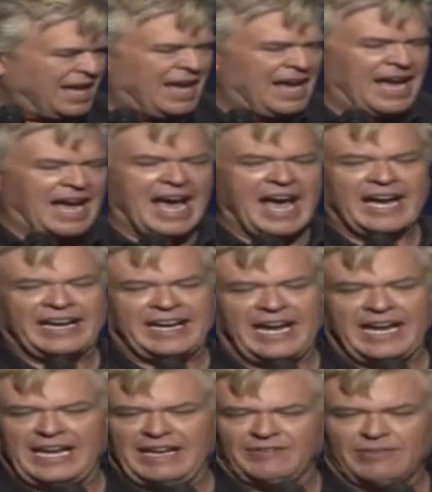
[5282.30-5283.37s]
I
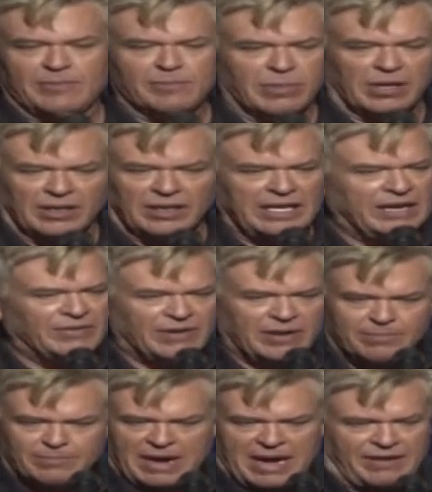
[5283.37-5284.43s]
can't even believe
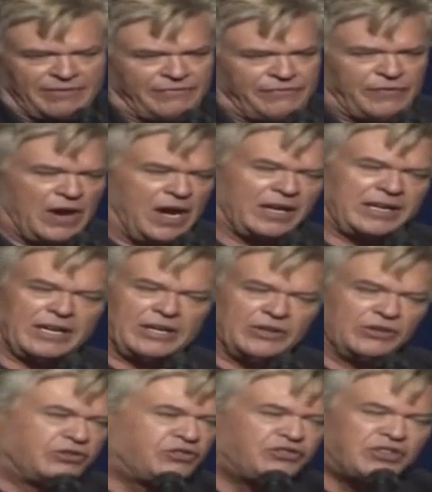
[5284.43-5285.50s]
it my fucking
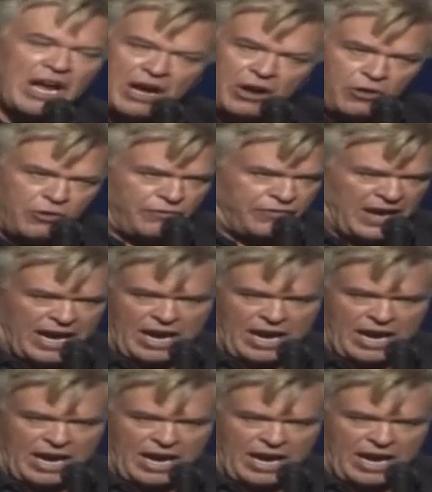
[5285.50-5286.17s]
self how